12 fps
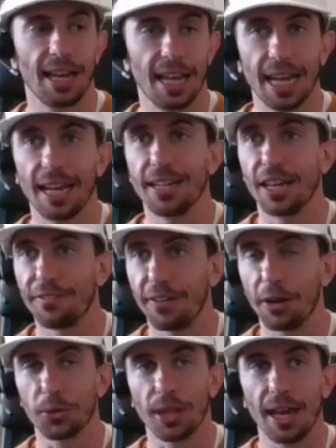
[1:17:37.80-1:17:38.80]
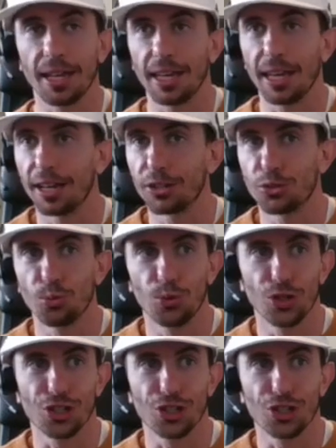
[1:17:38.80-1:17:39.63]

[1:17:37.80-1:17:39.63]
I, I can identify with that. Yeah. We're